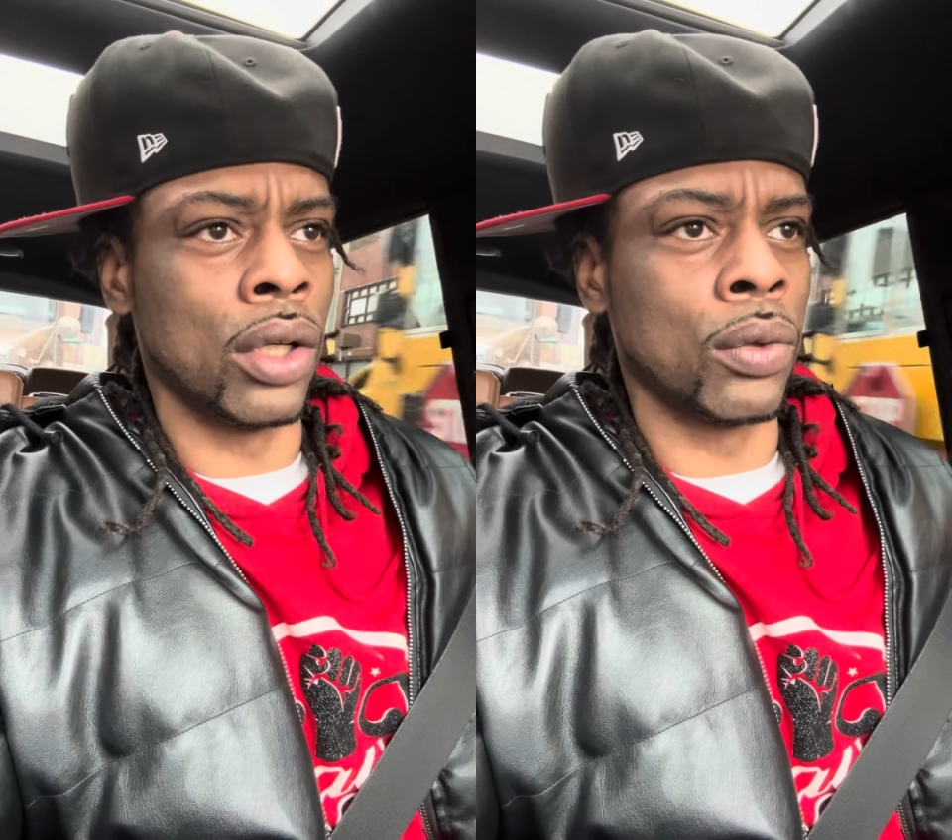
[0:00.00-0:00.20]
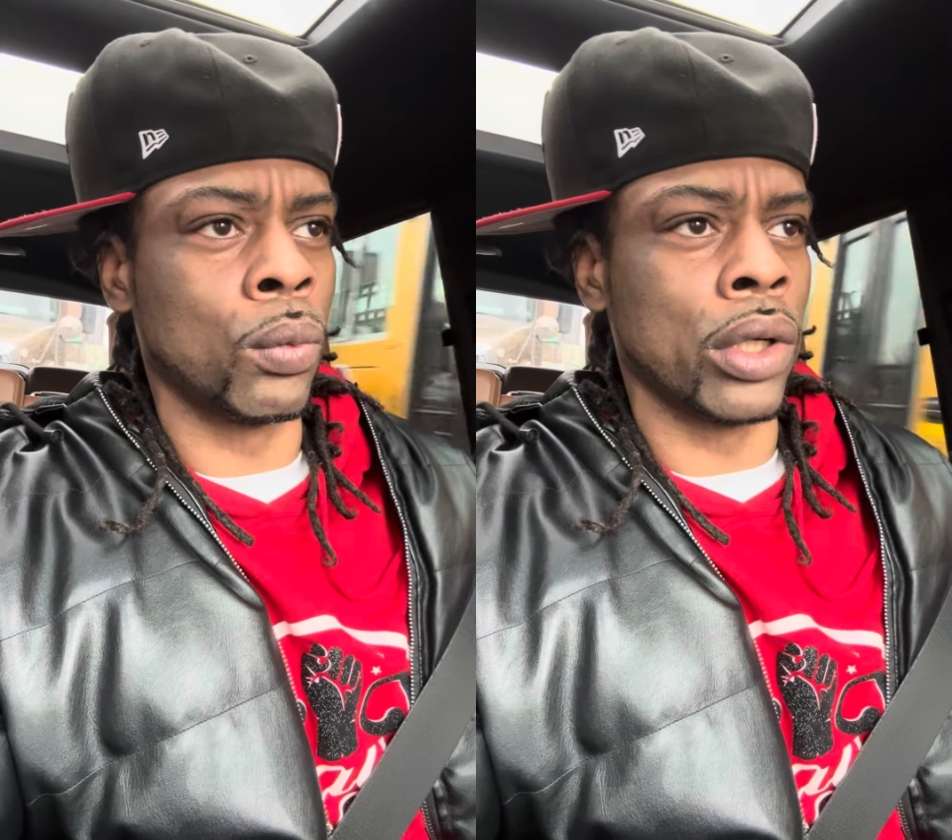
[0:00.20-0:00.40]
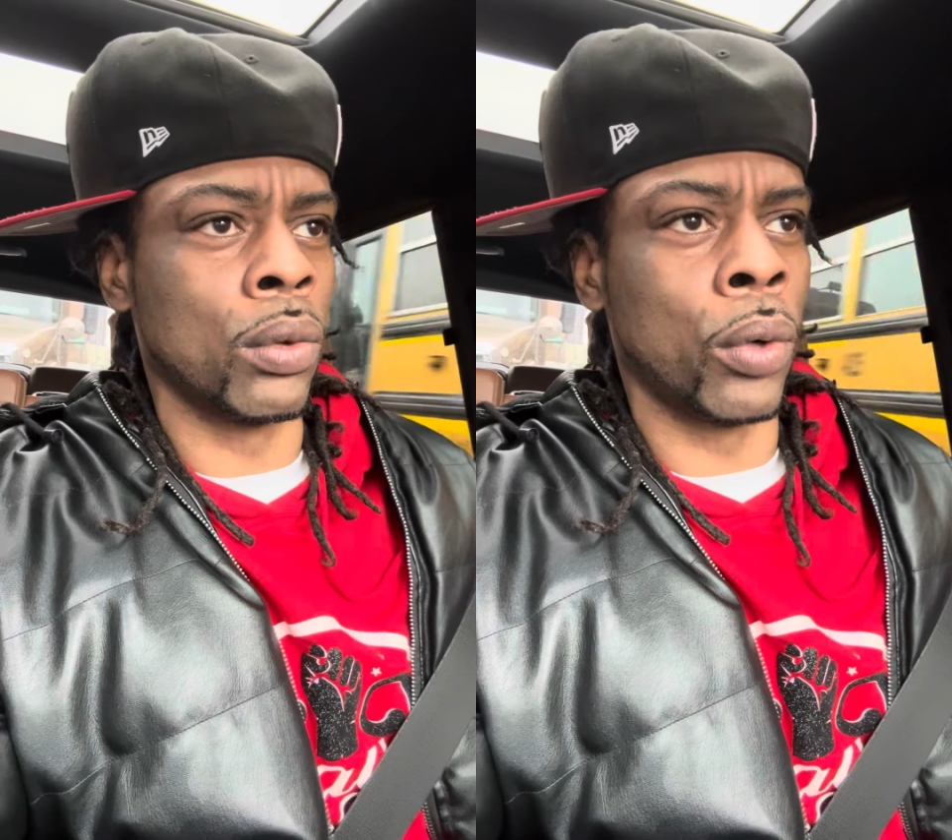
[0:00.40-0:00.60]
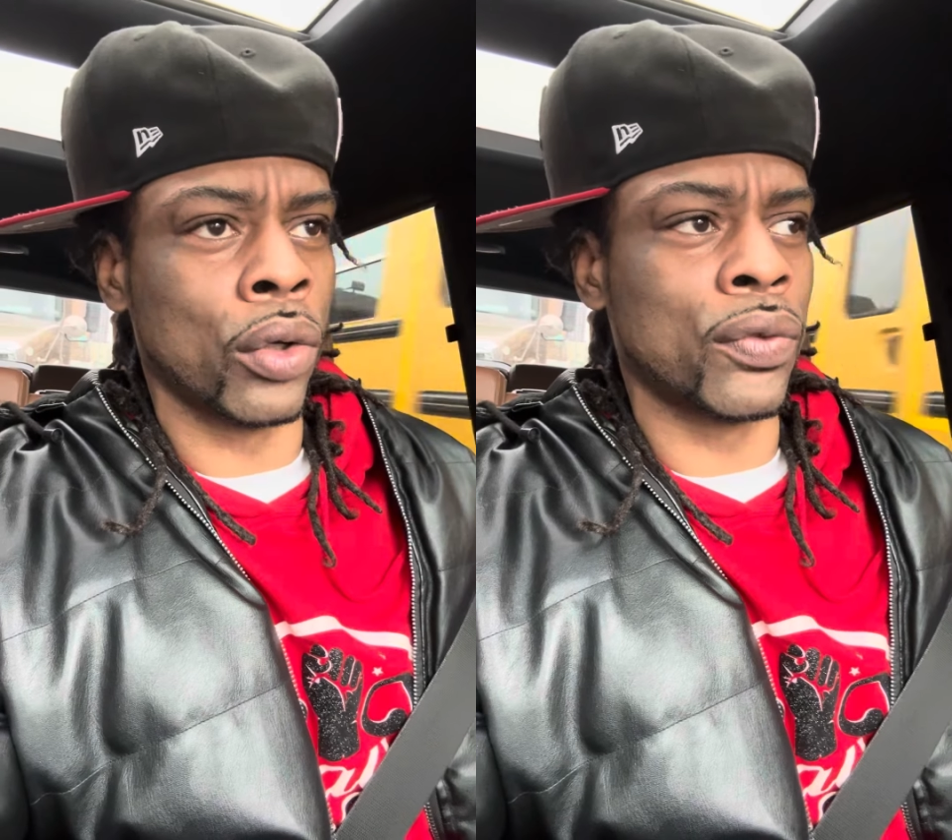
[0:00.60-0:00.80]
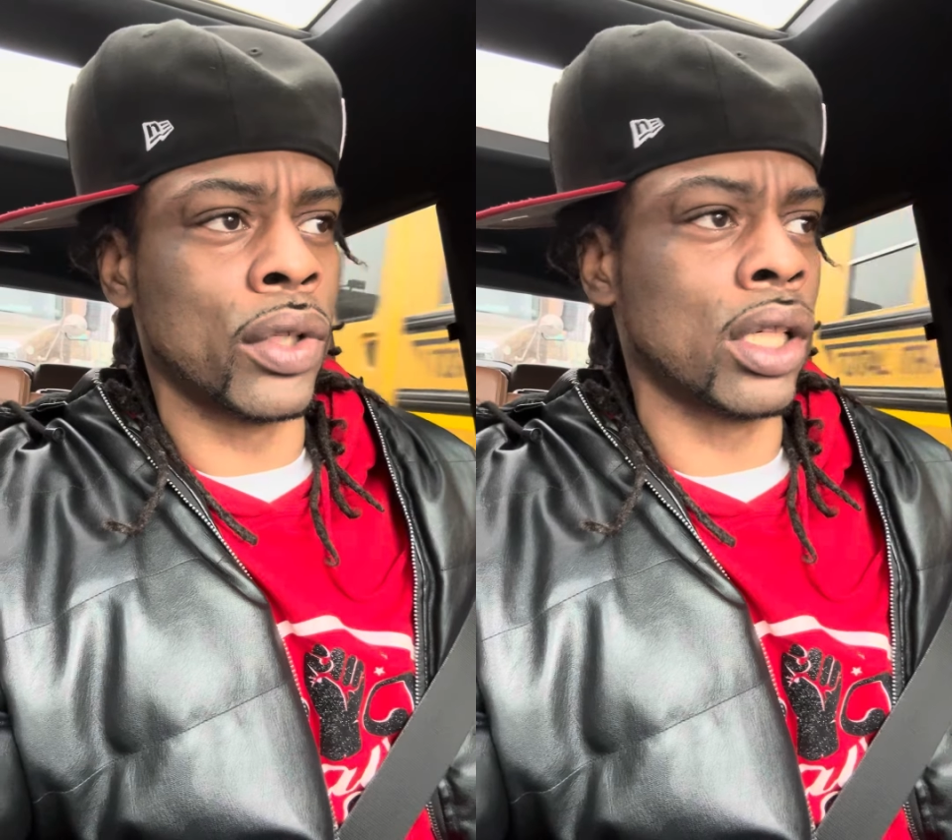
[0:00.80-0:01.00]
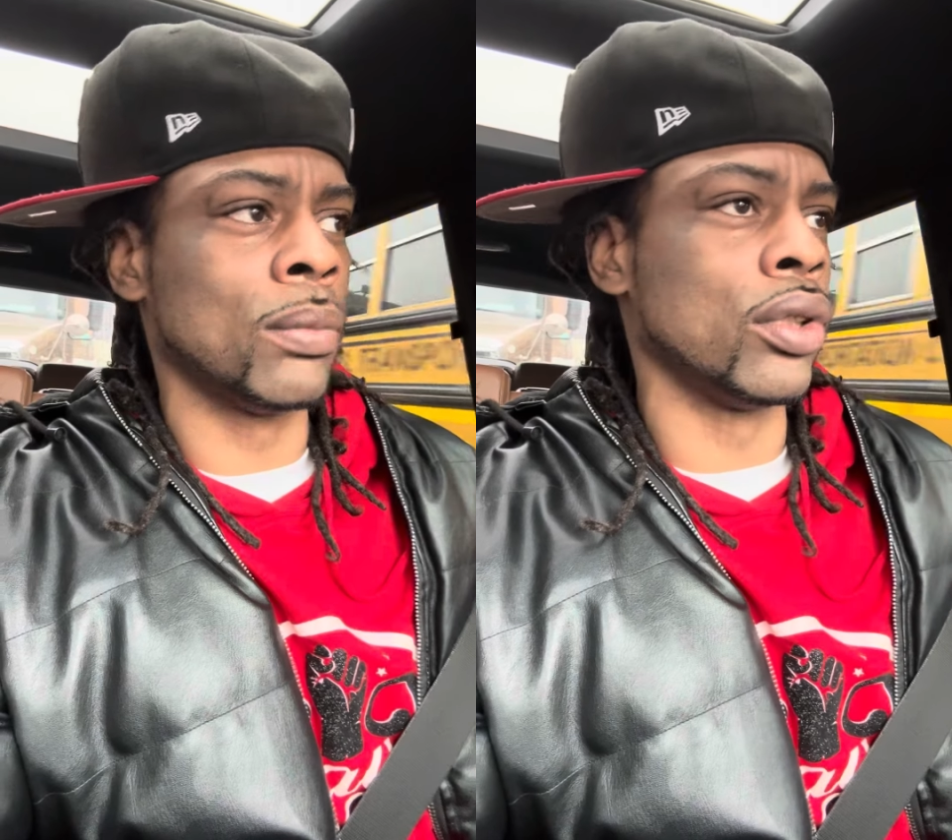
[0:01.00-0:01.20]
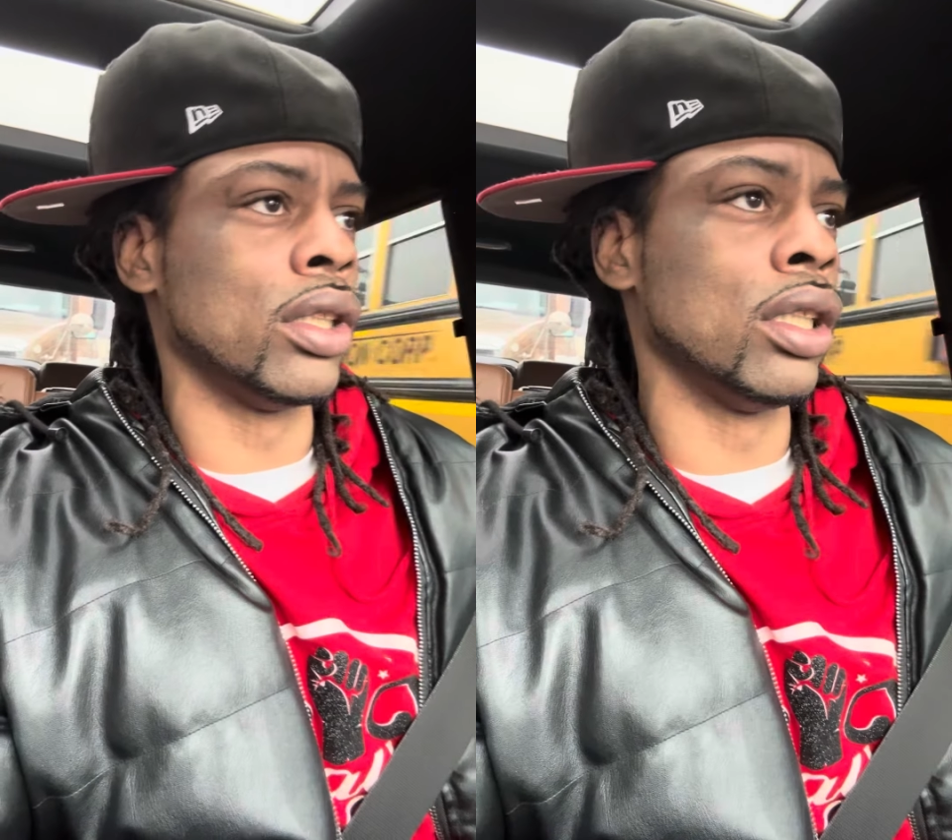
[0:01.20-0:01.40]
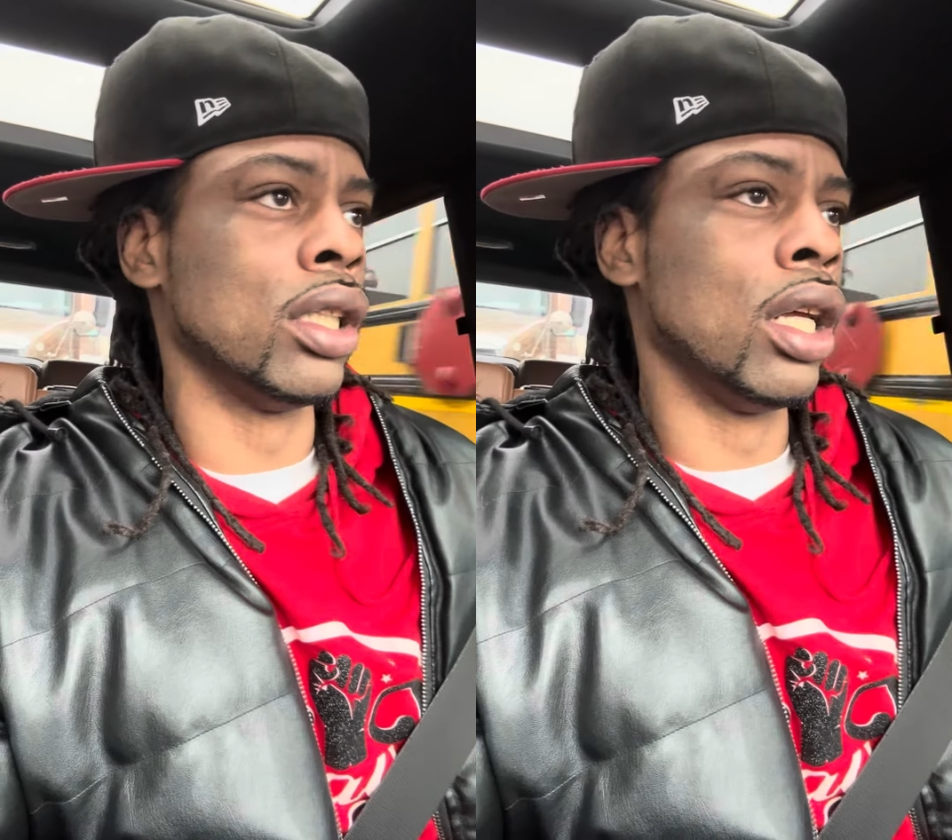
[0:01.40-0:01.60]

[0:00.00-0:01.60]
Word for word: and want to work for the community.